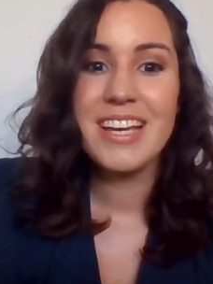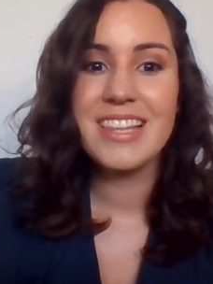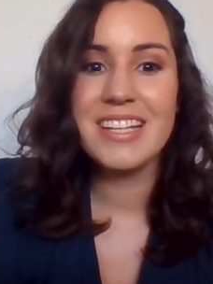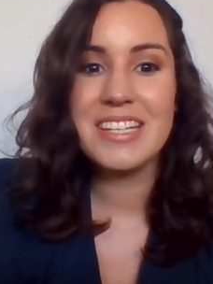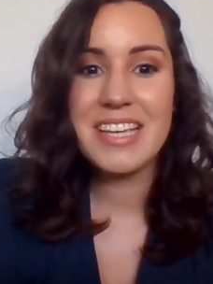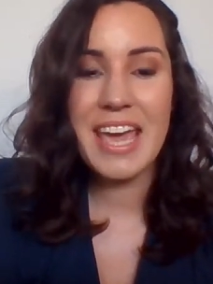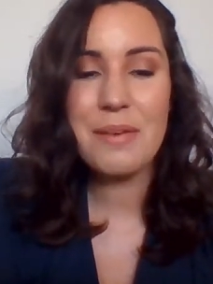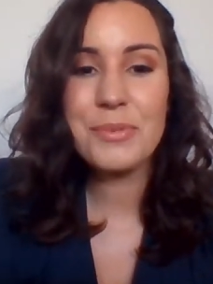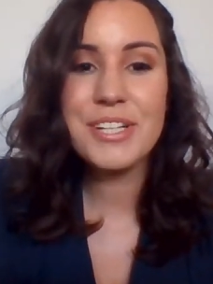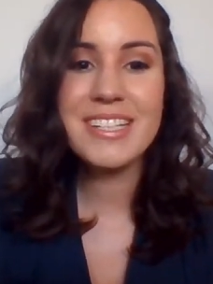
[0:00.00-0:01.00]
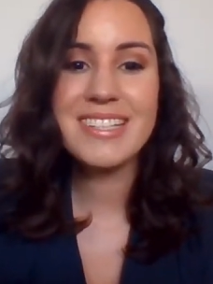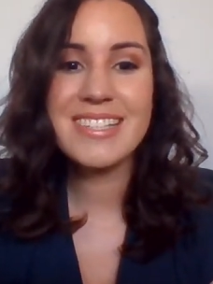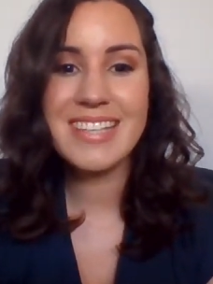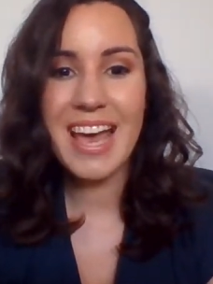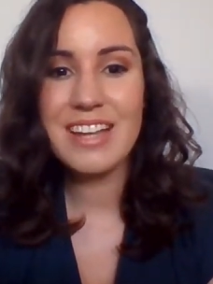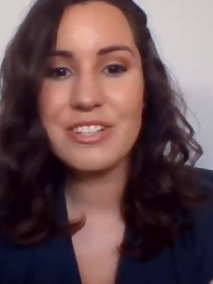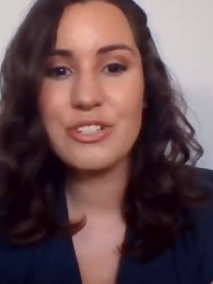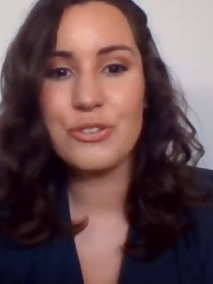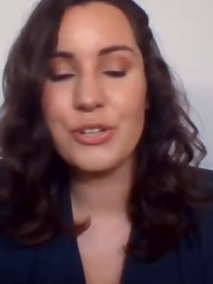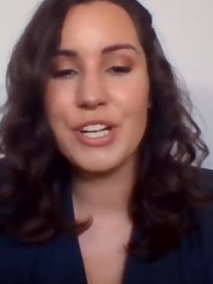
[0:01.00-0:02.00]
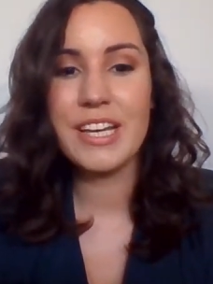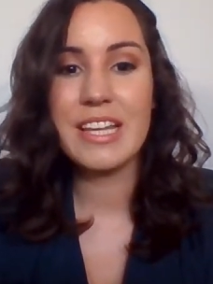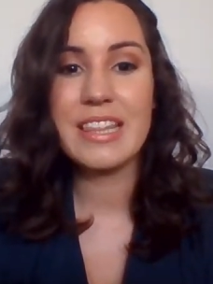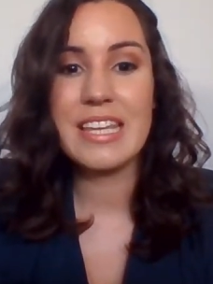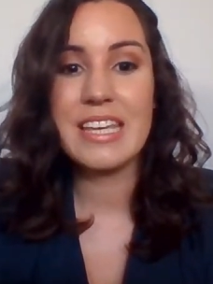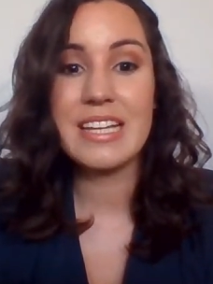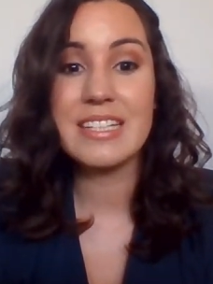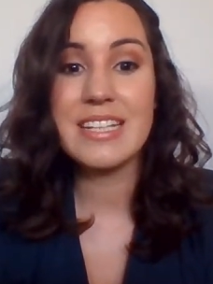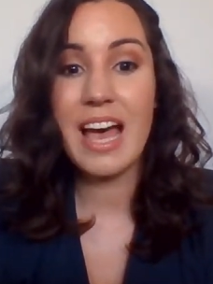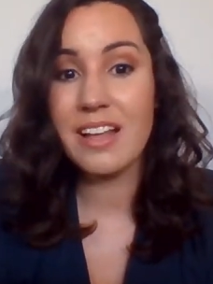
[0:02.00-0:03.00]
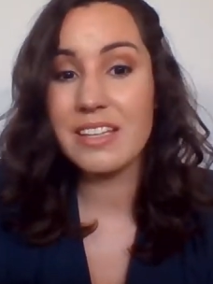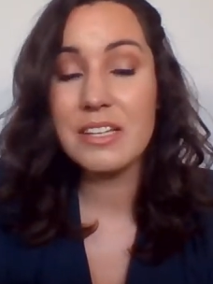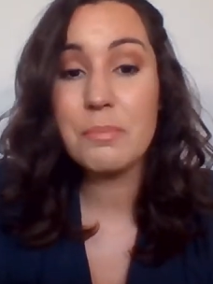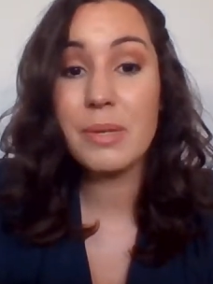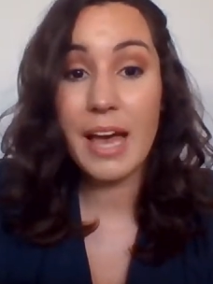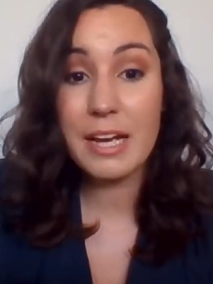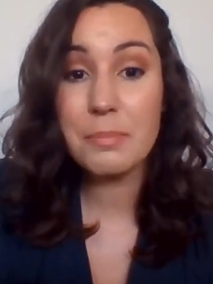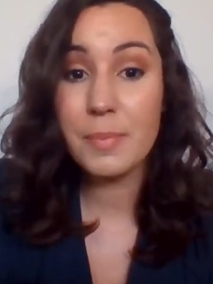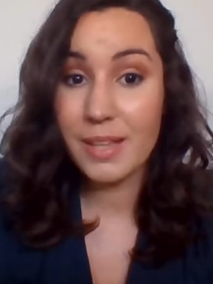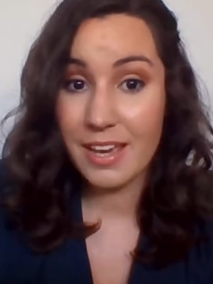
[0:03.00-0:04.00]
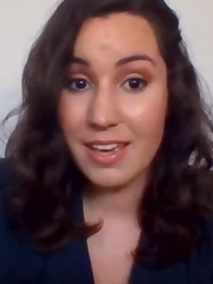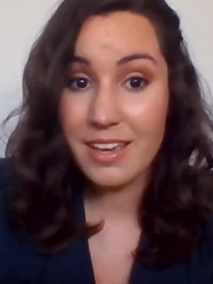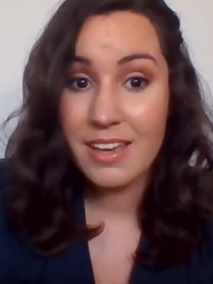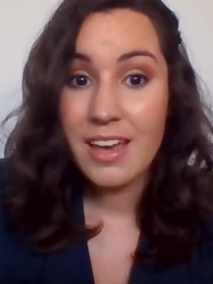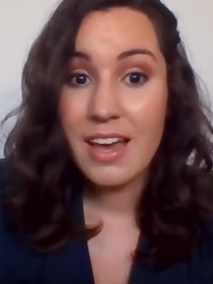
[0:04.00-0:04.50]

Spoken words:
The Decameron is set during the Italian Black Plague